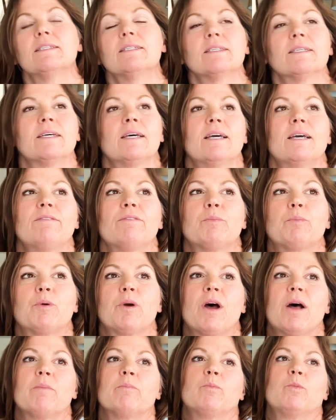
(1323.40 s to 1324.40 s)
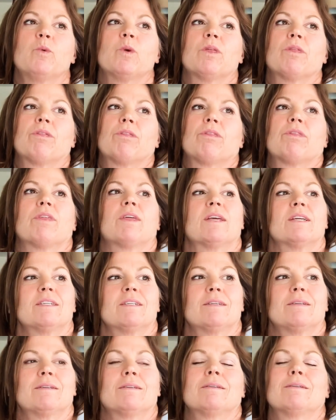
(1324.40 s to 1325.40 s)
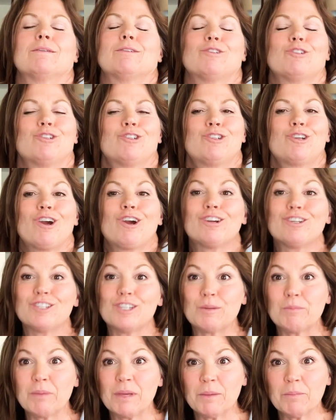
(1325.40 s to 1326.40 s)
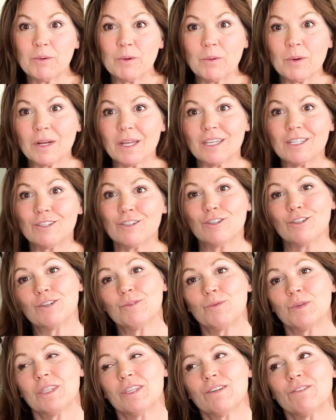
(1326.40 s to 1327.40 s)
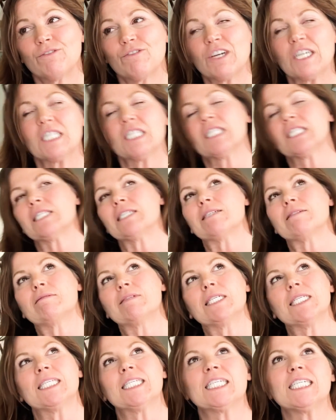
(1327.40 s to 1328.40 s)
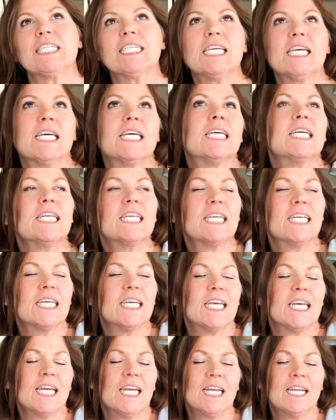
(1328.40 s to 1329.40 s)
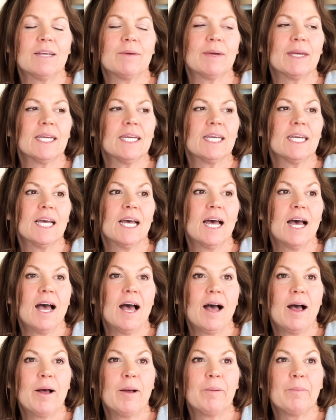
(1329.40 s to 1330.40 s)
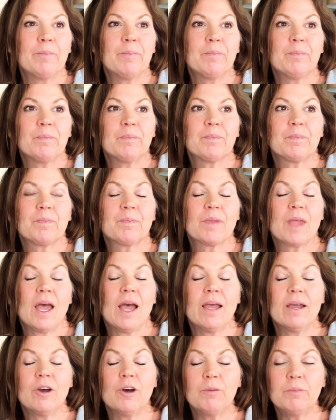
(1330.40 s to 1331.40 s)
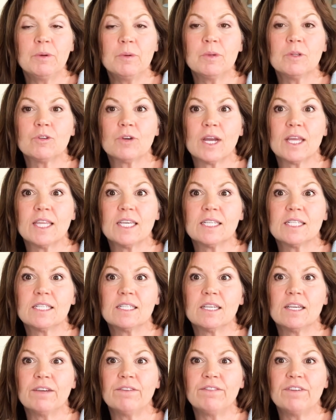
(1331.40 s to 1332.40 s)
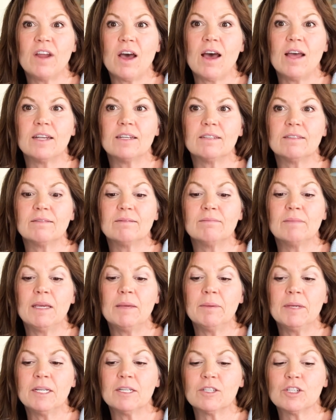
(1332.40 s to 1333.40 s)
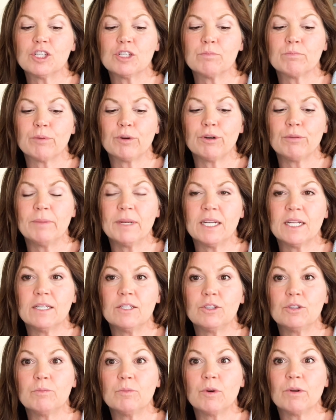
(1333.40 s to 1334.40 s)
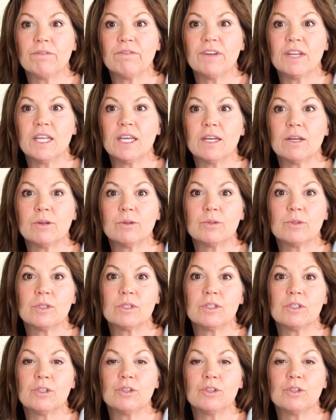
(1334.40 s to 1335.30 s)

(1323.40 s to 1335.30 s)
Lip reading: I have a problem with charging people what I should when they're friends, so we'll see. Anyway, I hope you will try this. If not, maybe it'll spur me to do more videos.